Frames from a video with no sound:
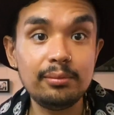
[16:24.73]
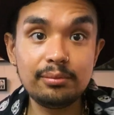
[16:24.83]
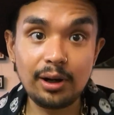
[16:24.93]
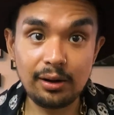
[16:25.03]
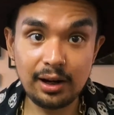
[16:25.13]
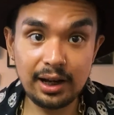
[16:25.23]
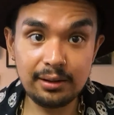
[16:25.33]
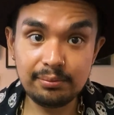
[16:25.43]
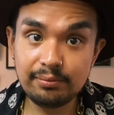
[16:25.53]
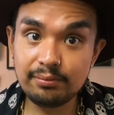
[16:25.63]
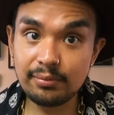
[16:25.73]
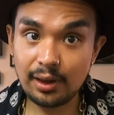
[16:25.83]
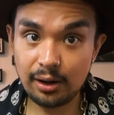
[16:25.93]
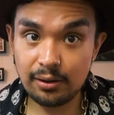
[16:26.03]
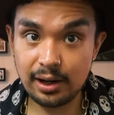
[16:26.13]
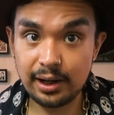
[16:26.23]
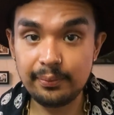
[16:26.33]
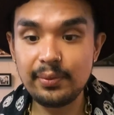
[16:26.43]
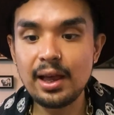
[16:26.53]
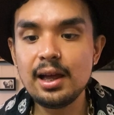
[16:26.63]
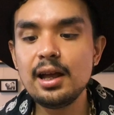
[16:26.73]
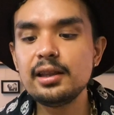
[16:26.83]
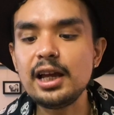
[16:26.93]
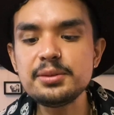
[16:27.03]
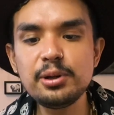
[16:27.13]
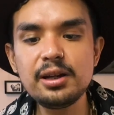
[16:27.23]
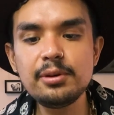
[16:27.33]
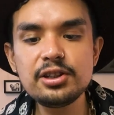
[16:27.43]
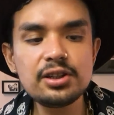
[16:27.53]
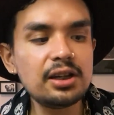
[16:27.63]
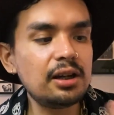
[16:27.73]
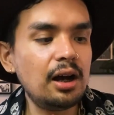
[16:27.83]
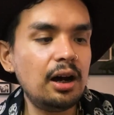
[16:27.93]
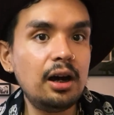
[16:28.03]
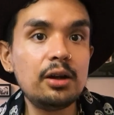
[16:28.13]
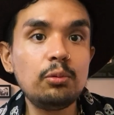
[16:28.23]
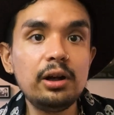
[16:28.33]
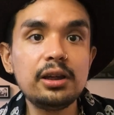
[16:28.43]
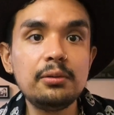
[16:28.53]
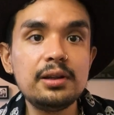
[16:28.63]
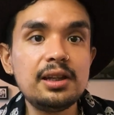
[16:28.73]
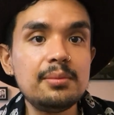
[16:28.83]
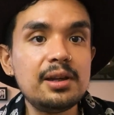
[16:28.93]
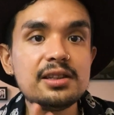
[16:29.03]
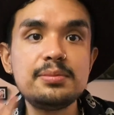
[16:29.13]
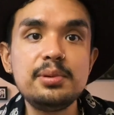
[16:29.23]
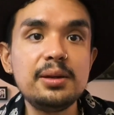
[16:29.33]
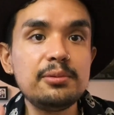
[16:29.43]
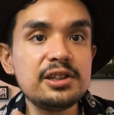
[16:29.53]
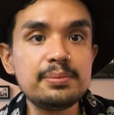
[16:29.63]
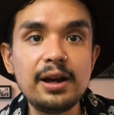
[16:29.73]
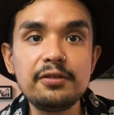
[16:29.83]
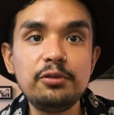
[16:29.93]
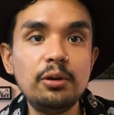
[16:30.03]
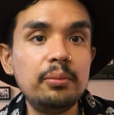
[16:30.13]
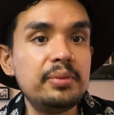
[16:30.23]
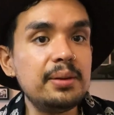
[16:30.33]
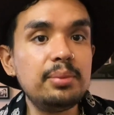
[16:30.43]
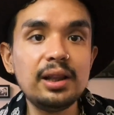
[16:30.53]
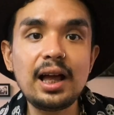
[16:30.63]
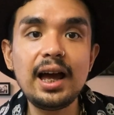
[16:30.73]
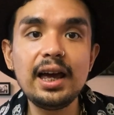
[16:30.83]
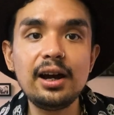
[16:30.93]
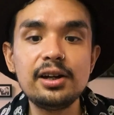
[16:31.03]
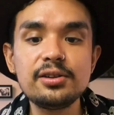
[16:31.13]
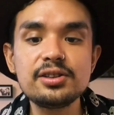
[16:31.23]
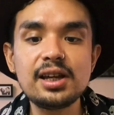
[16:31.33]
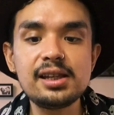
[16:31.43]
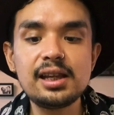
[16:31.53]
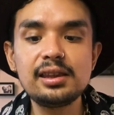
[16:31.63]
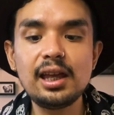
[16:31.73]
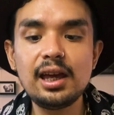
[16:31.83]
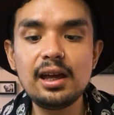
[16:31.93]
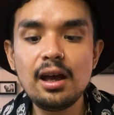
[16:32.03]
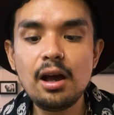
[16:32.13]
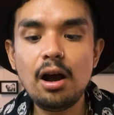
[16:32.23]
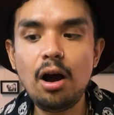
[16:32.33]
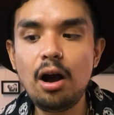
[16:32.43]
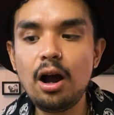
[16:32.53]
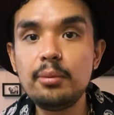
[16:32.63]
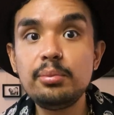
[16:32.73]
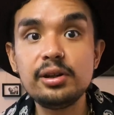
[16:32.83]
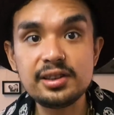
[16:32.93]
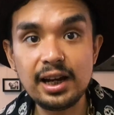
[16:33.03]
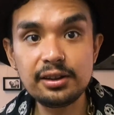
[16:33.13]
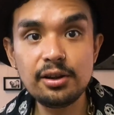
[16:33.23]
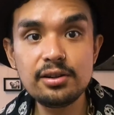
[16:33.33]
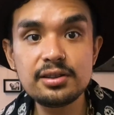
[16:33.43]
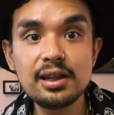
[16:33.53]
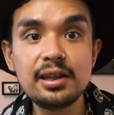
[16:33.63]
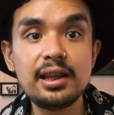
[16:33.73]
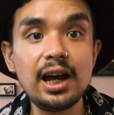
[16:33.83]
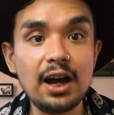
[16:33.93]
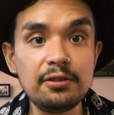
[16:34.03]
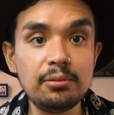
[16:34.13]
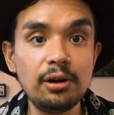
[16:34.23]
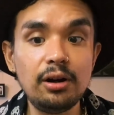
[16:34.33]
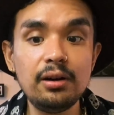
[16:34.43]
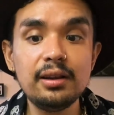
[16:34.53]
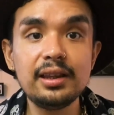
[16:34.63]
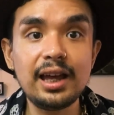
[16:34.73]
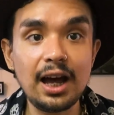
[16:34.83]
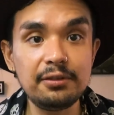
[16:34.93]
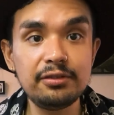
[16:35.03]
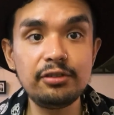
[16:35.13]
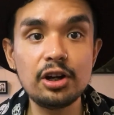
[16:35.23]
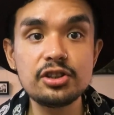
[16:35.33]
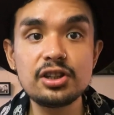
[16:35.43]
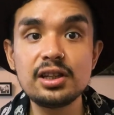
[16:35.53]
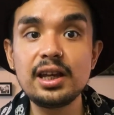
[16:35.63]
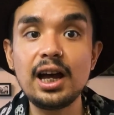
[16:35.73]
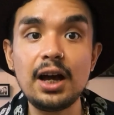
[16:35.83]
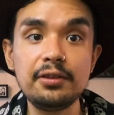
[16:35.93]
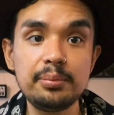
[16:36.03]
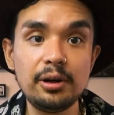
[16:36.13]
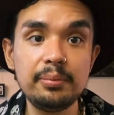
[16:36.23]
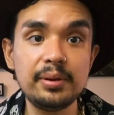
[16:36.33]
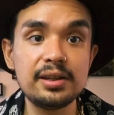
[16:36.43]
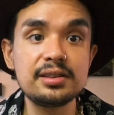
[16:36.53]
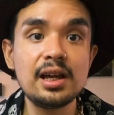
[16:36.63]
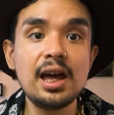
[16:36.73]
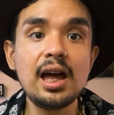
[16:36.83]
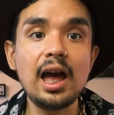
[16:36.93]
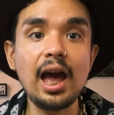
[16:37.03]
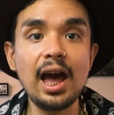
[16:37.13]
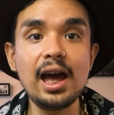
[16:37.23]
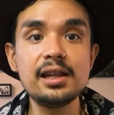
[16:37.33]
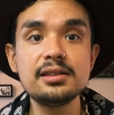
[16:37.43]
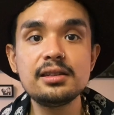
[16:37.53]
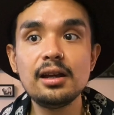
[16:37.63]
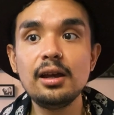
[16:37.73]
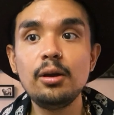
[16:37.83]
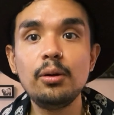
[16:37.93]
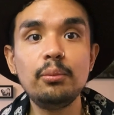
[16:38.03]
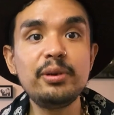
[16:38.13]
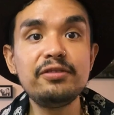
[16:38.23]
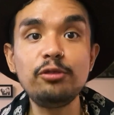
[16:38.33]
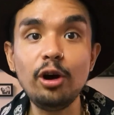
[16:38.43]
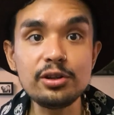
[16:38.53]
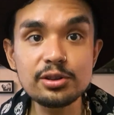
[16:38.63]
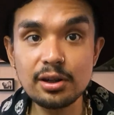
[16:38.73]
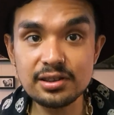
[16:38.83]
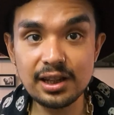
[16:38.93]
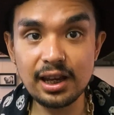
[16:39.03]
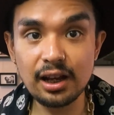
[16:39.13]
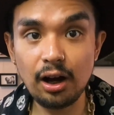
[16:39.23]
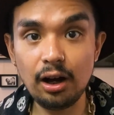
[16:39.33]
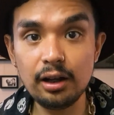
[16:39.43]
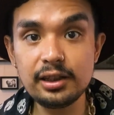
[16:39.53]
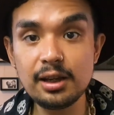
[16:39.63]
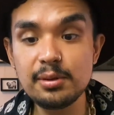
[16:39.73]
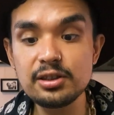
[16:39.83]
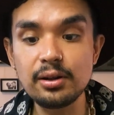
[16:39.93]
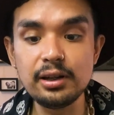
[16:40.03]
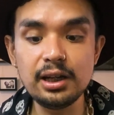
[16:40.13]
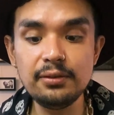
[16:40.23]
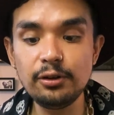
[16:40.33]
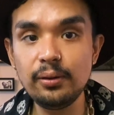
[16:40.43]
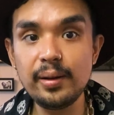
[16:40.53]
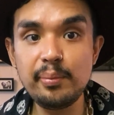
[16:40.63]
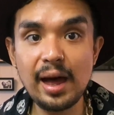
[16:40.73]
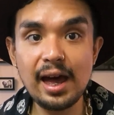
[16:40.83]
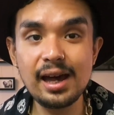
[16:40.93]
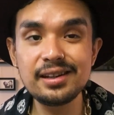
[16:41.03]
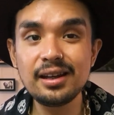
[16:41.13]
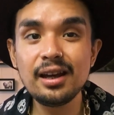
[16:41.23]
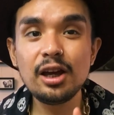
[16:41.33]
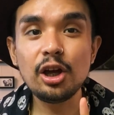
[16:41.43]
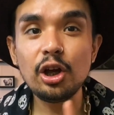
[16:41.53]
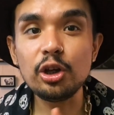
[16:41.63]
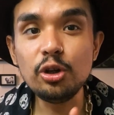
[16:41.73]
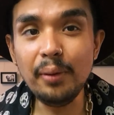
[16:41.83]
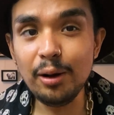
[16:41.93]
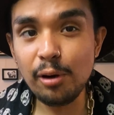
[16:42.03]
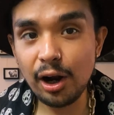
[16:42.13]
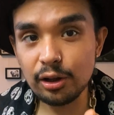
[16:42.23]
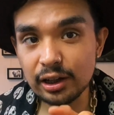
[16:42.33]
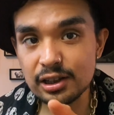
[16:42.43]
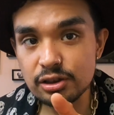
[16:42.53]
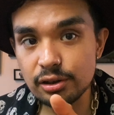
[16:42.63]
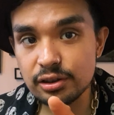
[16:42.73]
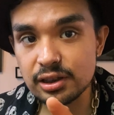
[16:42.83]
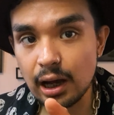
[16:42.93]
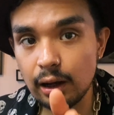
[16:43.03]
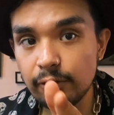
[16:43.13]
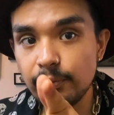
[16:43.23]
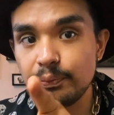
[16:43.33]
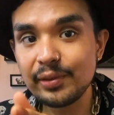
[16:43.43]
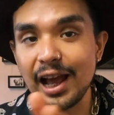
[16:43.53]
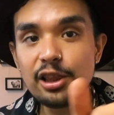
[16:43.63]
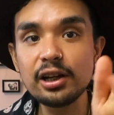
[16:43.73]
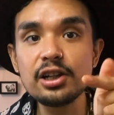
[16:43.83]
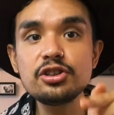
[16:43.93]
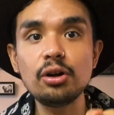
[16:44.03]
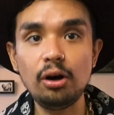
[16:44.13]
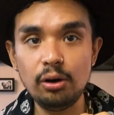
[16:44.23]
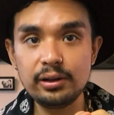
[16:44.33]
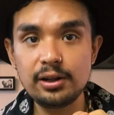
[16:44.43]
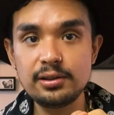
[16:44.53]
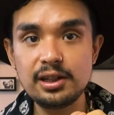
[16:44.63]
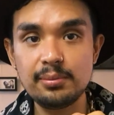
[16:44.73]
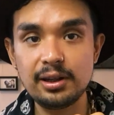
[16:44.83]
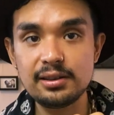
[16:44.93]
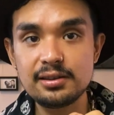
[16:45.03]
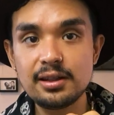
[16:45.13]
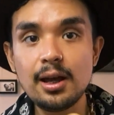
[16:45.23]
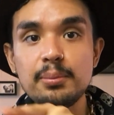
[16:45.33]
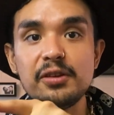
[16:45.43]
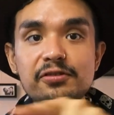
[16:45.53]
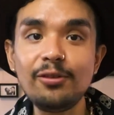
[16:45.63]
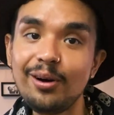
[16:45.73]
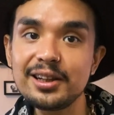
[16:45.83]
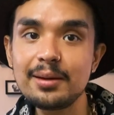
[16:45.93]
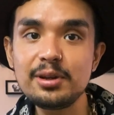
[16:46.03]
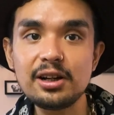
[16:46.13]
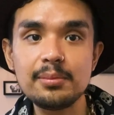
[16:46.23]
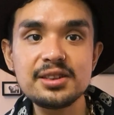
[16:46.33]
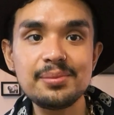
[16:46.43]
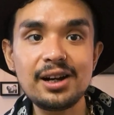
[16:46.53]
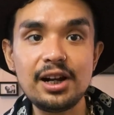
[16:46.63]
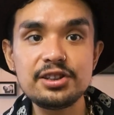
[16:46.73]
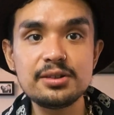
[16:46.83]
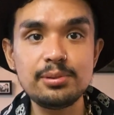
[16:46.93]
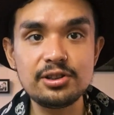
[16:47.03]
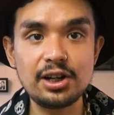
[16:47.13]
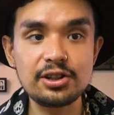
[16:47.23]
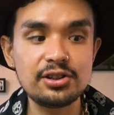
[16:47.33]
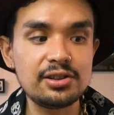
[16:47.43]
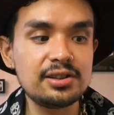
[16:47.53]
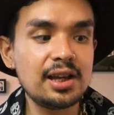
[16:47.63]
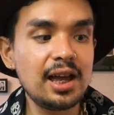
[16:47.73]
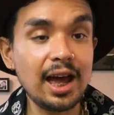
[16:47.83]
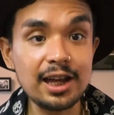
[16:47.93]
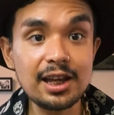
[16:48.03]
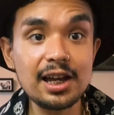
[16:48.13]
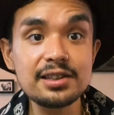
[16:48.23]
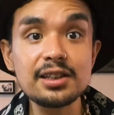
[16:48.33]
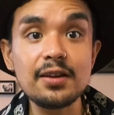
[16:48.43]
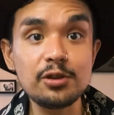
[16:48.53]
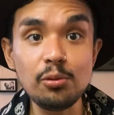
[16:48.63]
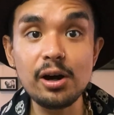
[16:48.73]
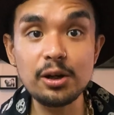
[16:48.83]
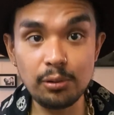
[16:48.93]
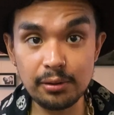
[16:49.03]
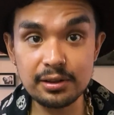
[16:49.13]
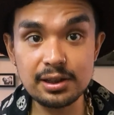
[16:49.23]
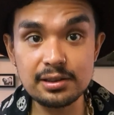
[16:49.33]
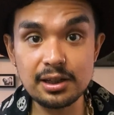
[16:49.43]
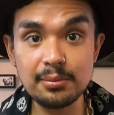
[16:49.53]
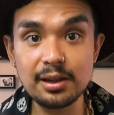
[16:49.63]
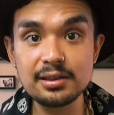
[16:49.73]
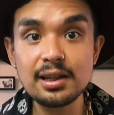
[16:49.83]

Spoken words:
All right. All right. That's pretty much it on working with demons. Be respectful, be polite, understand that they are protectors. They have a role, they have a function, they have a purpose. And before you start saying all demons are evil and bad, you might want to look into yourself and look at your own inner demons before they become subconscious projections. And yes, if you want to work with these demons,